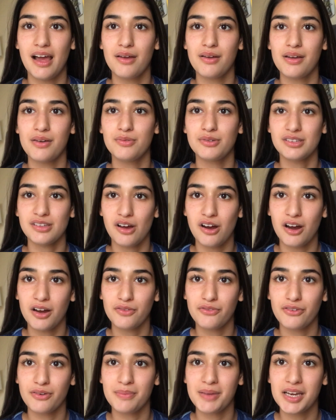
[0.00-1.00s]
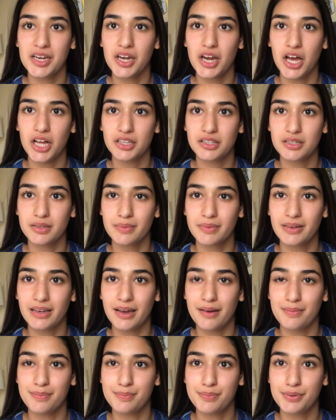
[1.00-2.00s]
It was hard for me not to
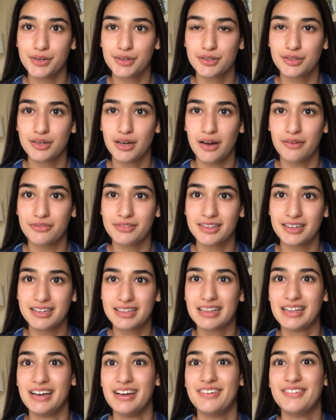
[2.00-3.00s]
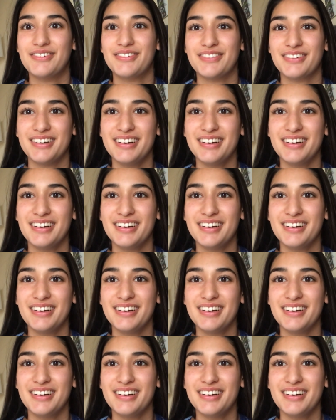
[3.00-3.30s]
get pushed off the cliff.